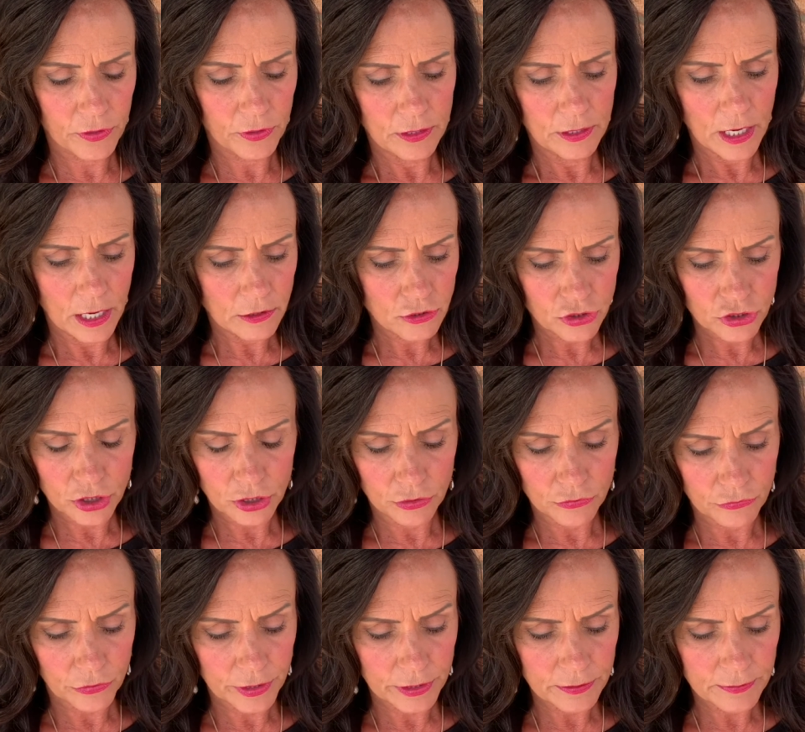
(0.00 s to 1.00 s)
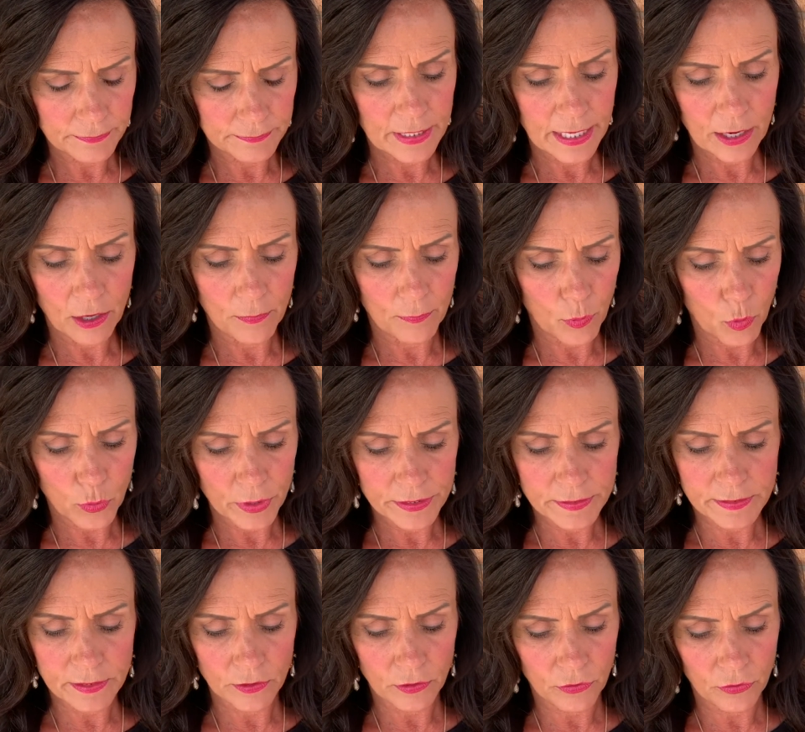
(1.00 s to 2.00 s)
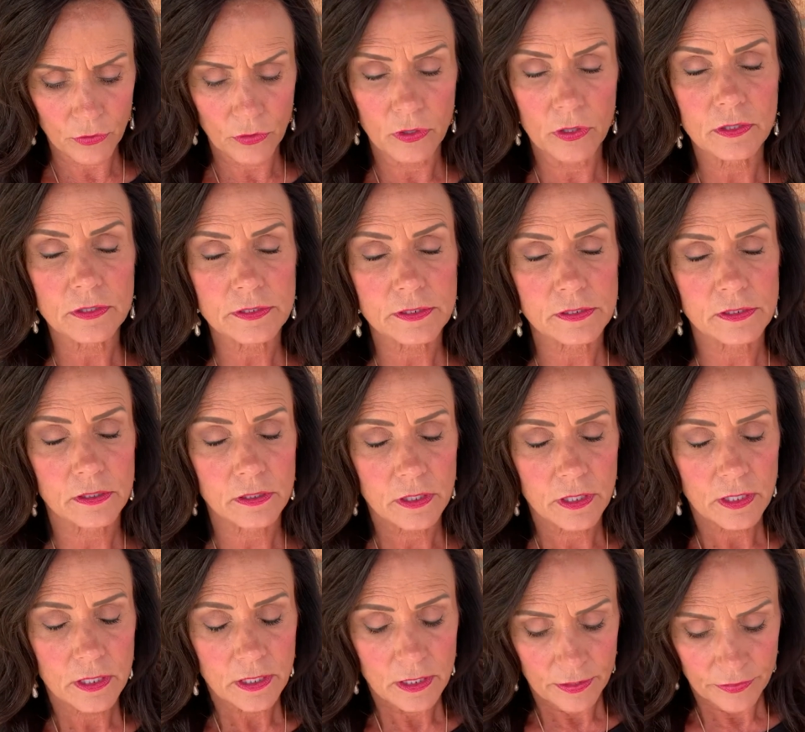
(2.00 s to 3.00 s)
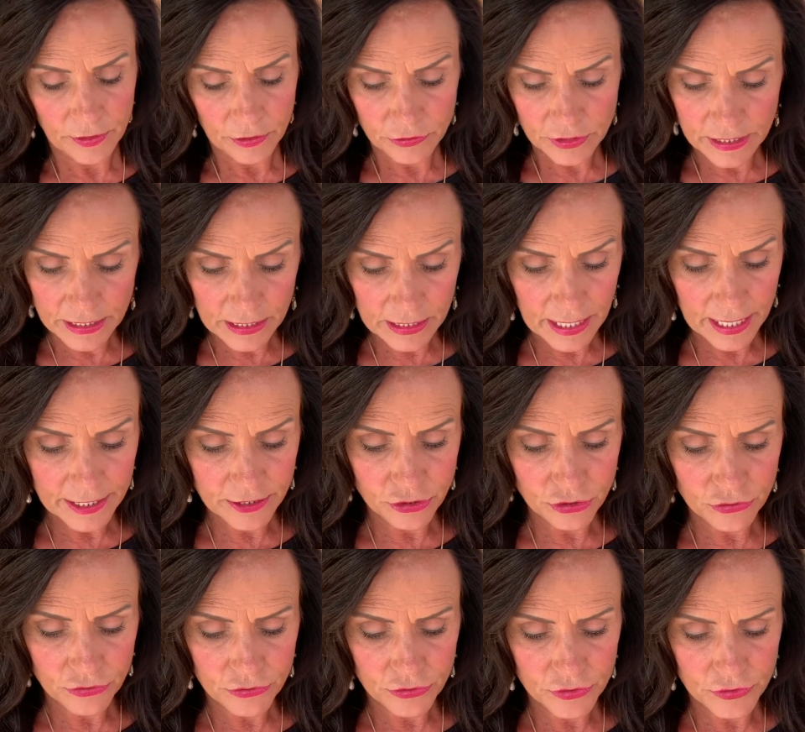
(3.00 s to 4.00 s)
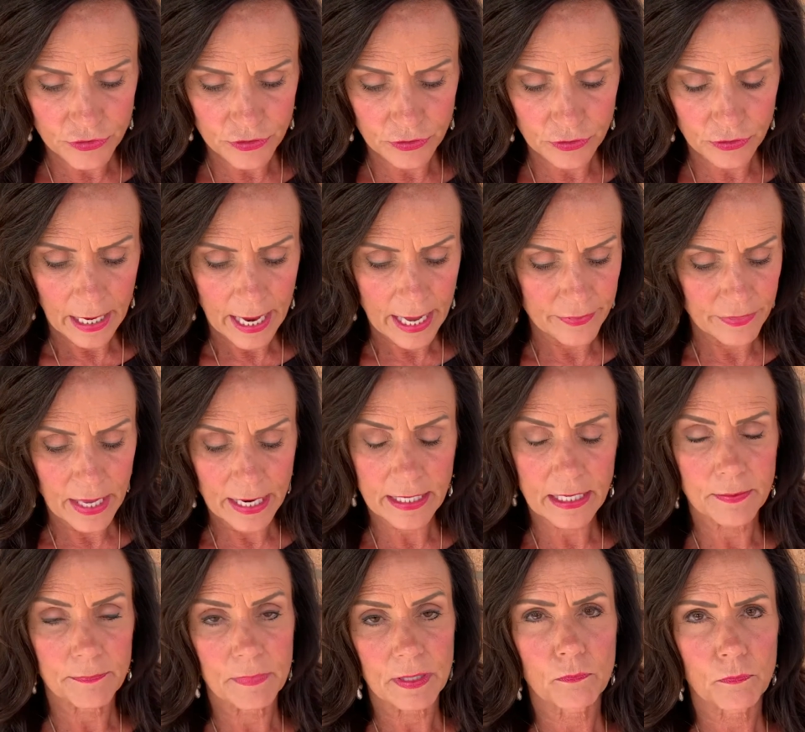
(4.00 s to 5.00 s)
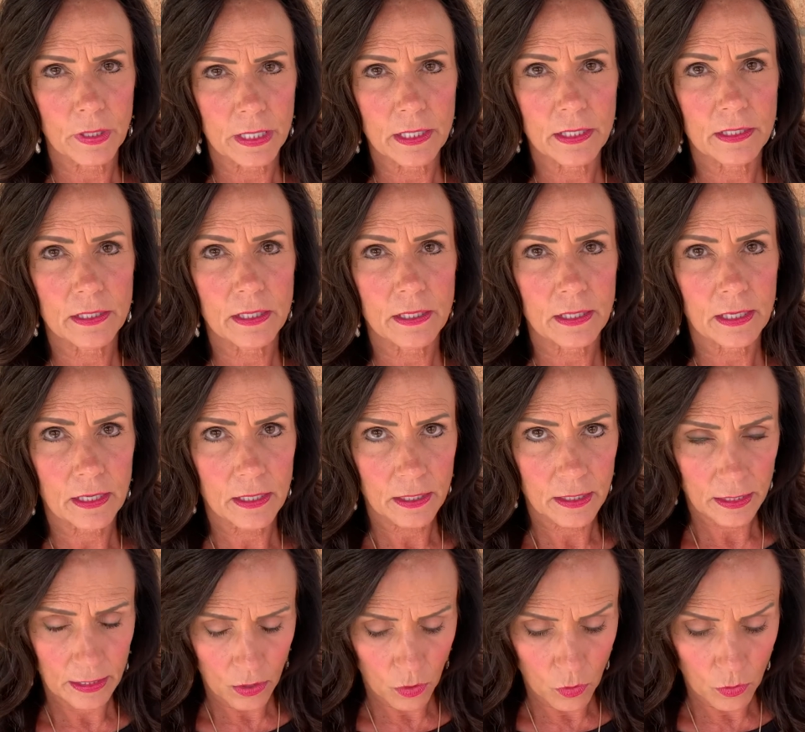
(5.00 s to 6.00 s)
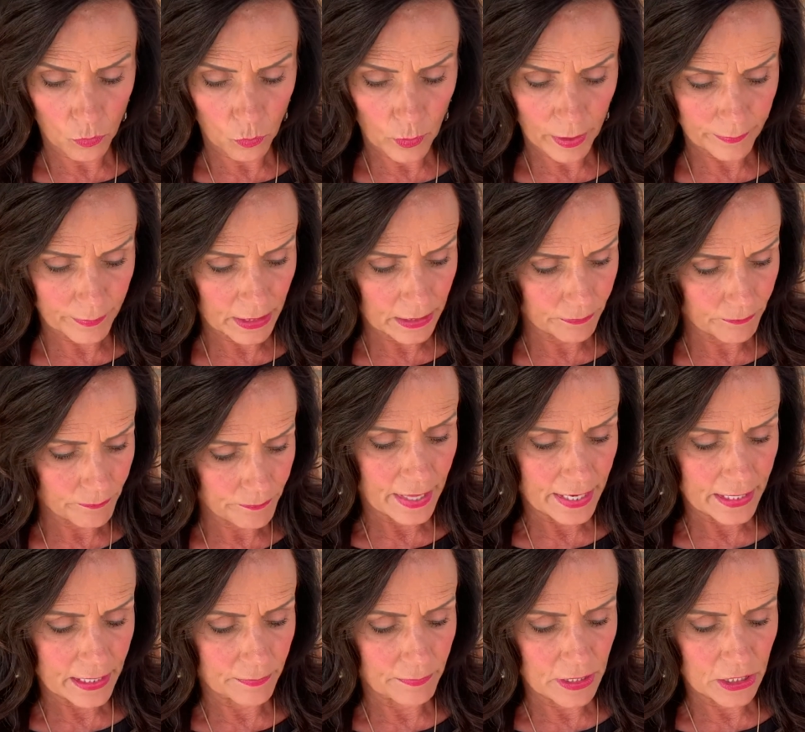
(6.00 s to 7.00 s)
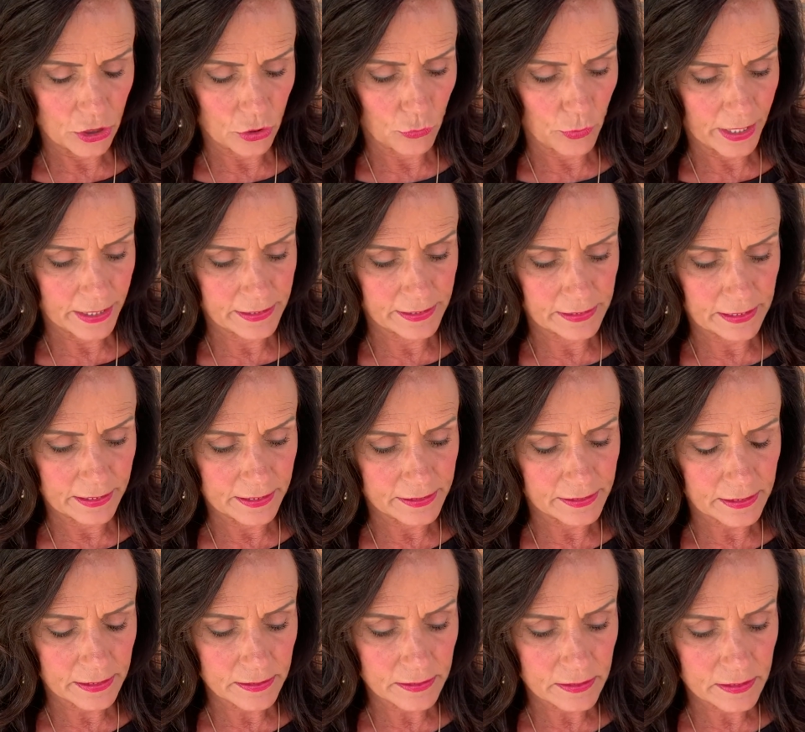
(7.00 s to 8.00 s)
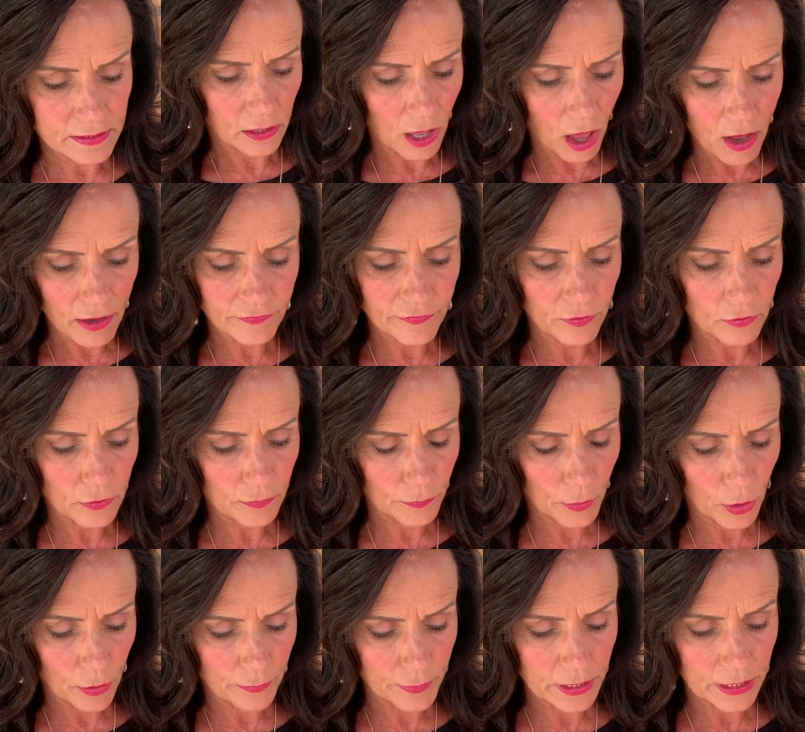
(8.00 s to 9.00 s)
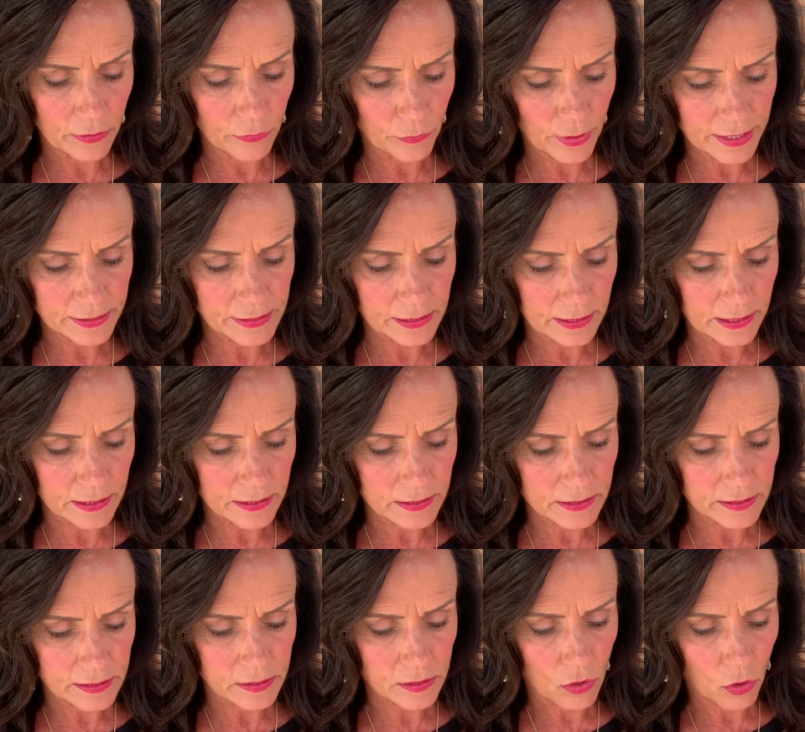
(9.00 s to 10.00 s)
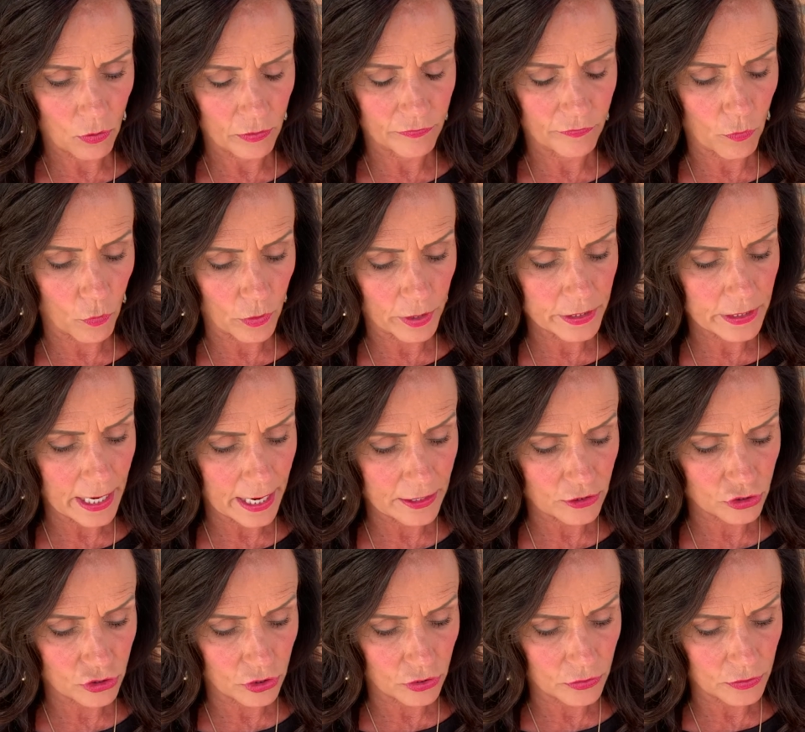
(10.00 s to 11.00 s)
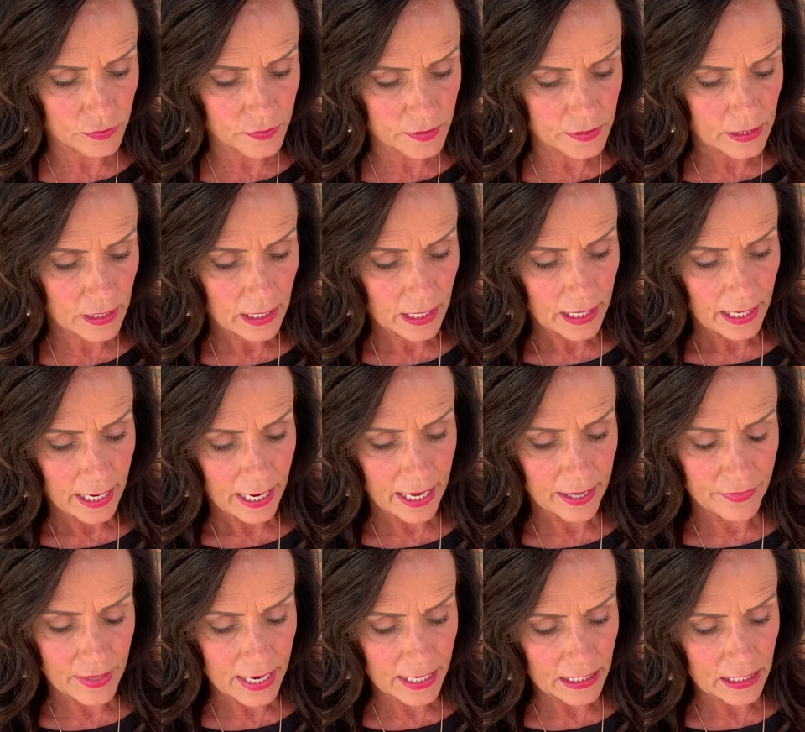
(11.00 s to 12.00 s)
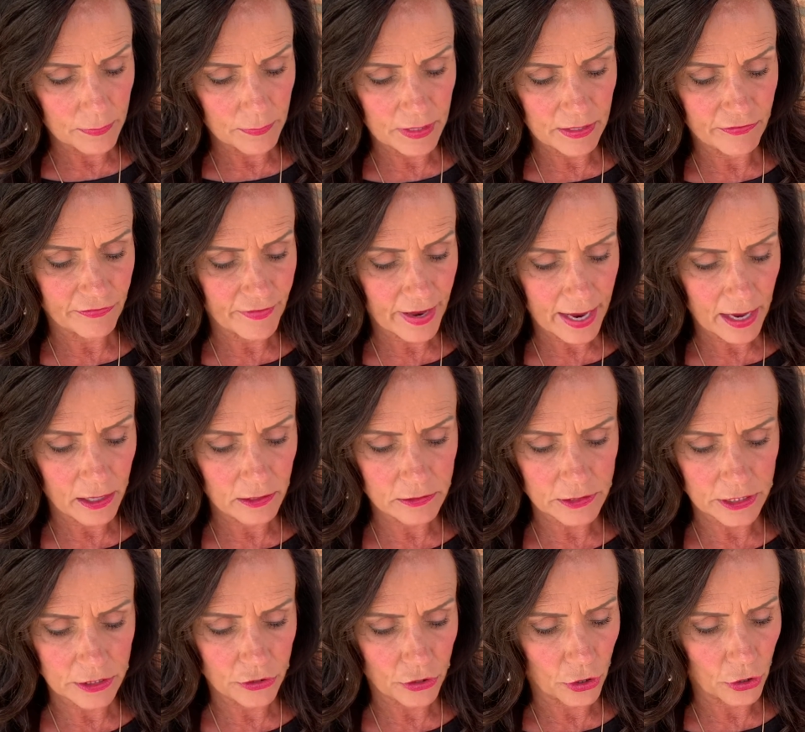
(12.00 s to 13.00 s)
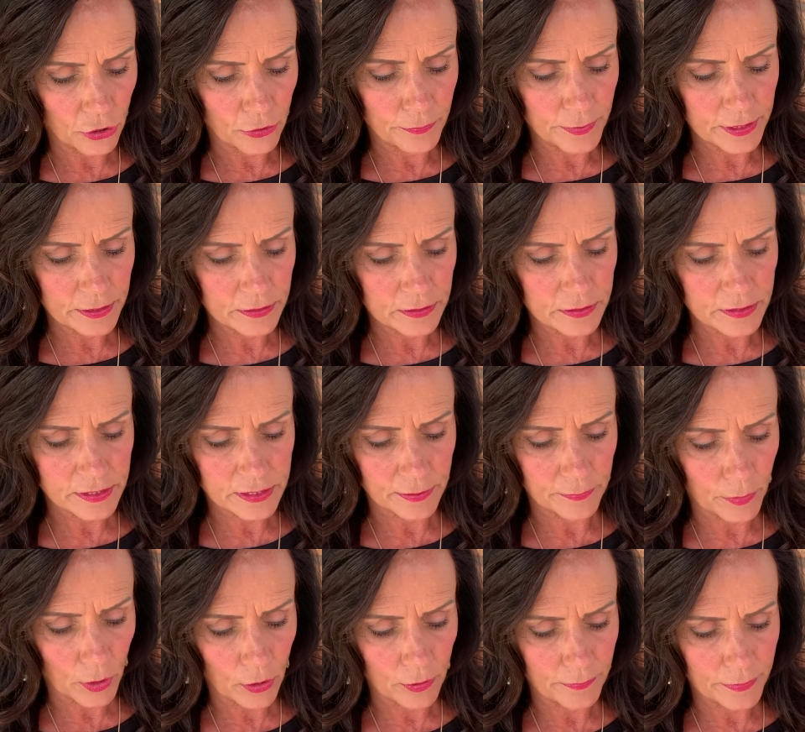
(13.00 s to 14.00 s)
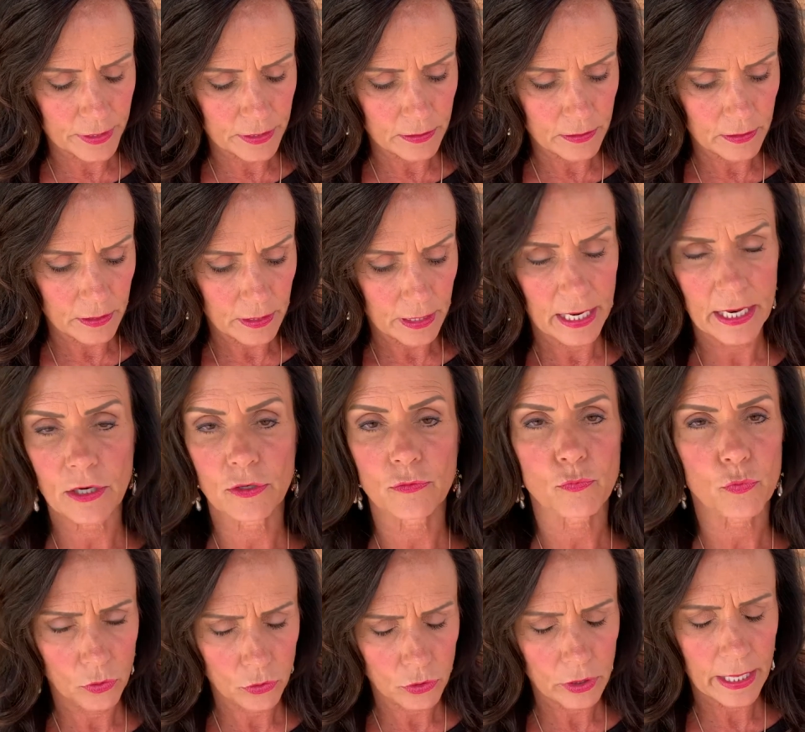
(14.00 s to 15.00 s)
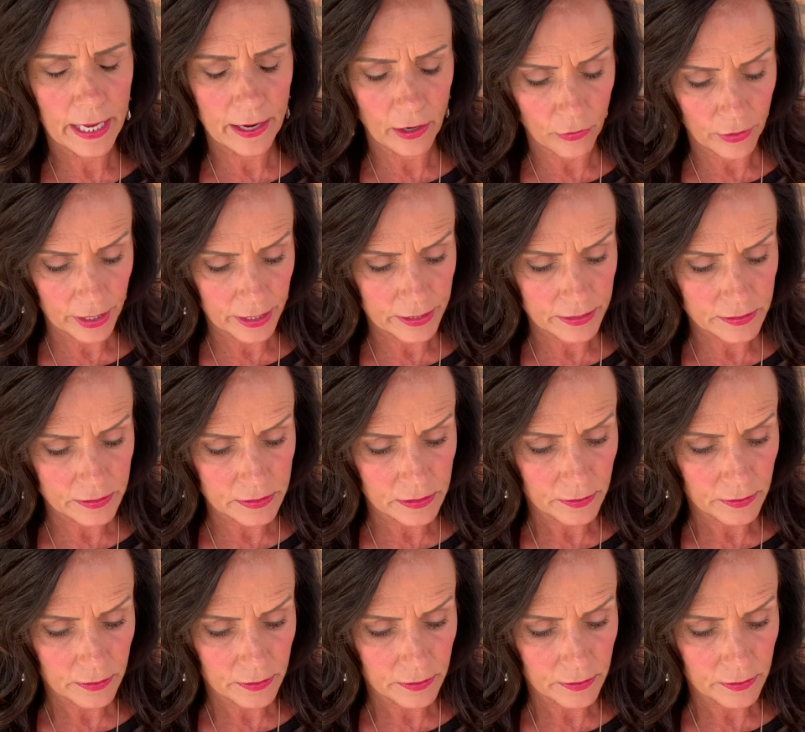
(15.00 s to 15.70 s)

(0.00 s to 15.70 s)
young children, they are boys and girls, they're teenagers, and they can be men or women. They can be U.S. citizens, lawful permanent residents, or foreign nationals, and they can be found in urban, suburban, and rural areas.